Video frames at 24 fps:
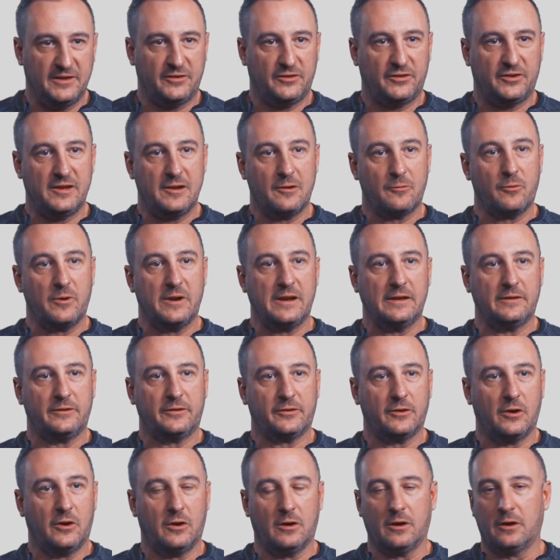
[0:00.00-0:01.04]
say rates
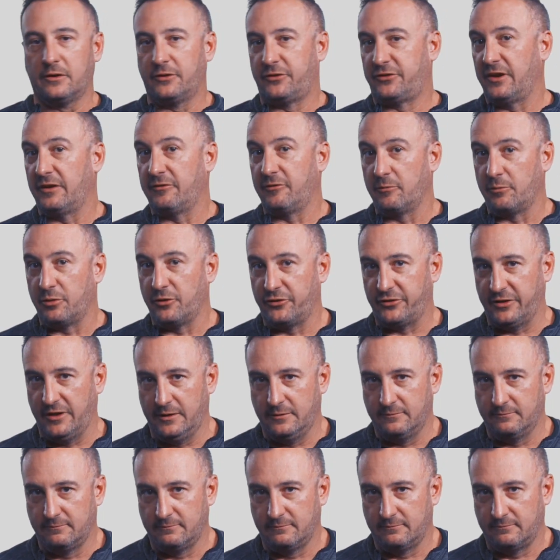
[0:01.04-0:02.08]
are 7%.
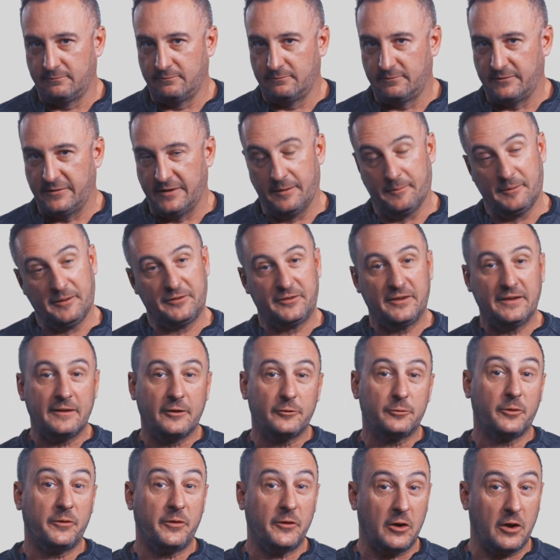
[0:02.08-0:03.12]
I'm not saying that's
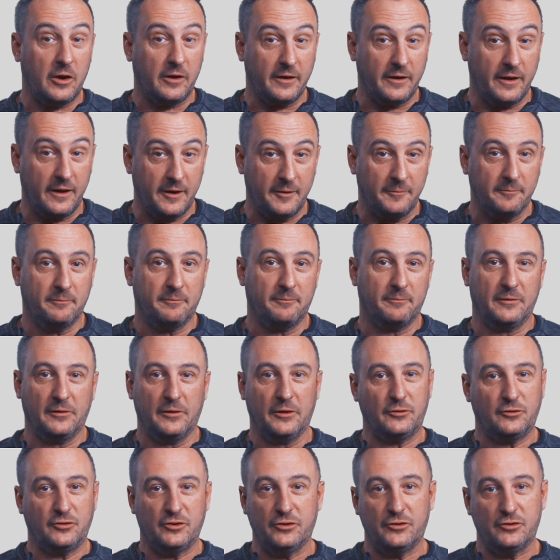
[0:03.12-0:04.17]
what they are today, but
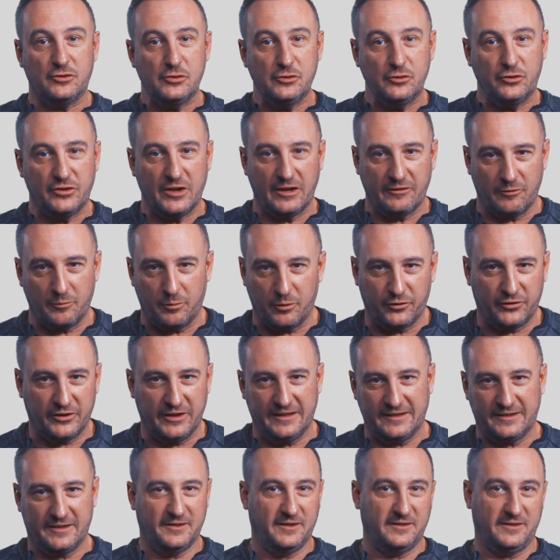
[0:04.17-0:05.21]
let's just use 7%
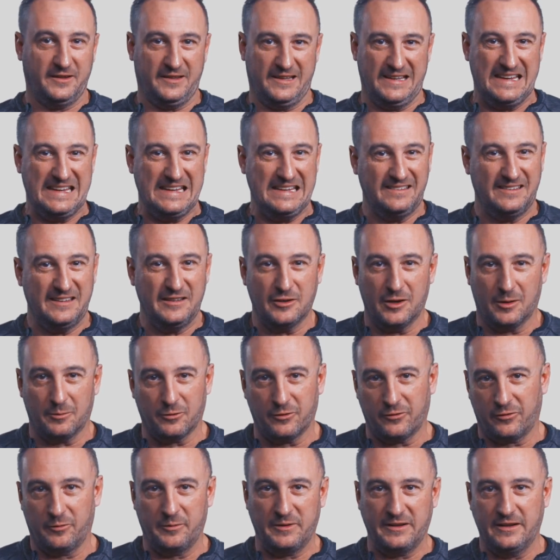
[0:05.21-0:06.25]
because it's an easy number
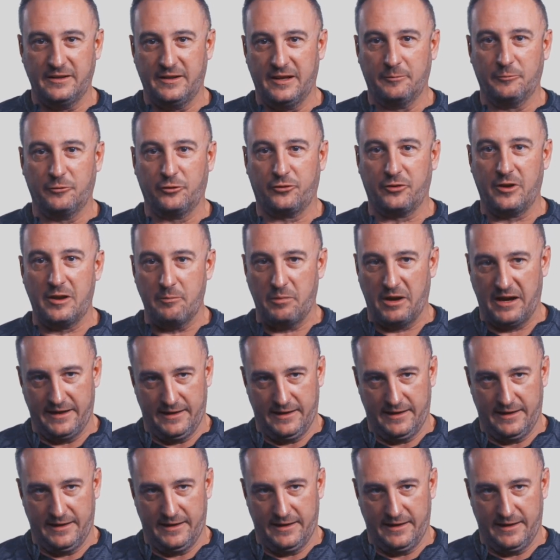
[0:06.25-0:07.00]
for me to demonstrate buy